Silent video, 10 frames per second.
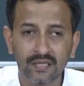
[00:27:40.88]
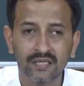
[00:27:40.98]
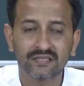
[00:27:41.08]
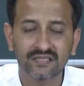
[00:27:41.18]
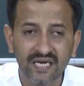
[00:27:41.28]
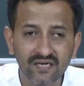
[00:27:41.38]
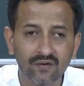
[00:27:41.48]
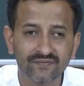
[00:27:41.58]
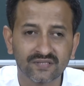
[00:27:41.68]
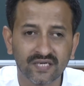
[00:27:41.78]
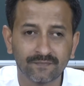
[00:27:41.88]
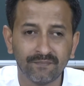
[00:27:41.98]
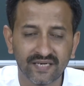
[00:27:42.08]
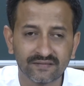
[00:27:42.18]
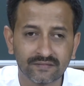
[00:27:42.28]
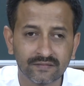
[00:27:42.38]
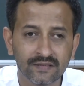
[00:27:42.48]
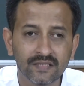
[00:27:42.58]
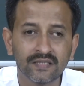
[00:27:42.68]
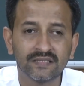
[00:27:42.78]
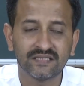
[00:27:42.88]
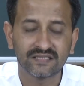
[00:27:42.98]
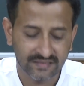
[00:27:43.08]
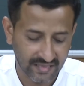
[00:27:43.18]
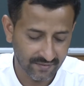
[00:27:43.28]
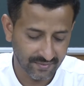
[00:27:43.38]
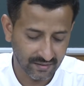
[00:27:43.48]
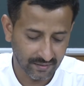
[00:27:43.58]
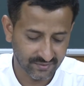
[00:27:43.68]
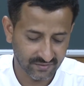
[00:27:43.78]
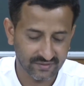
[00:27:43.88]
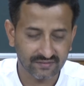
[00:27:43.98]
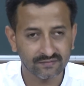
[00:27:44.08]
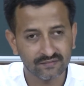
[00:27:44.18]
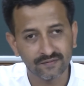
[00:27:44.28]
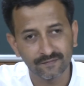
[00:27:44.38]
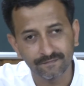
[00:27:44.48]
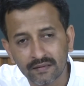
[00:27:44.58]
a set of statements describing observations.